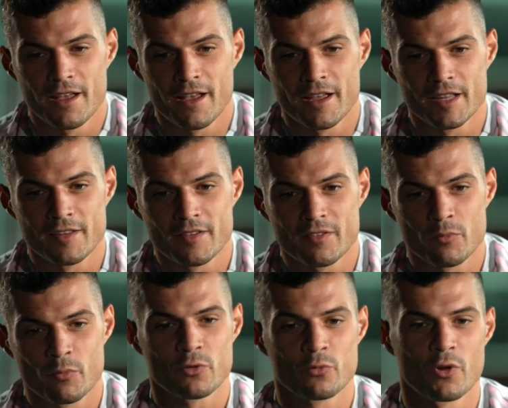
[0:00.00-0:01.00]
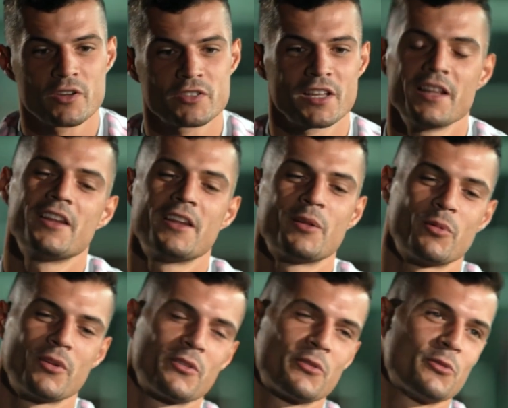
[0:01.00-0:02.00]
But we are still a
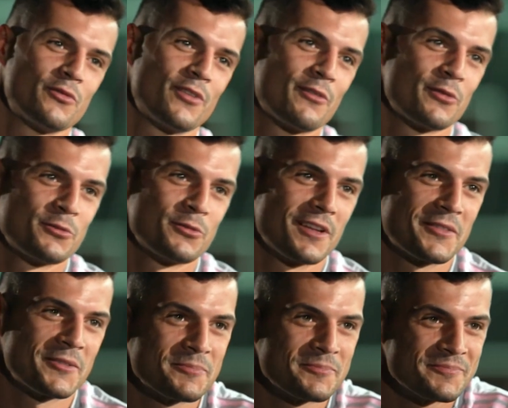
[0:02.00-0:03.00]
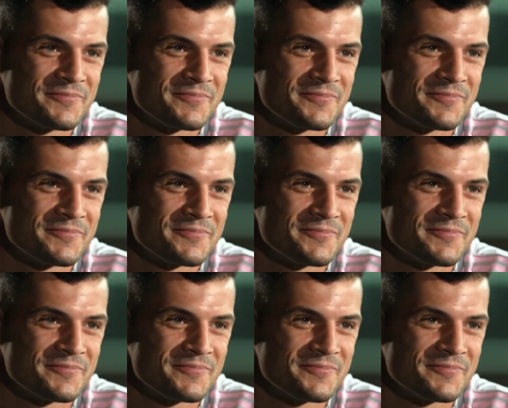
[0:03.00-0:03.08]
little bit too far to do that.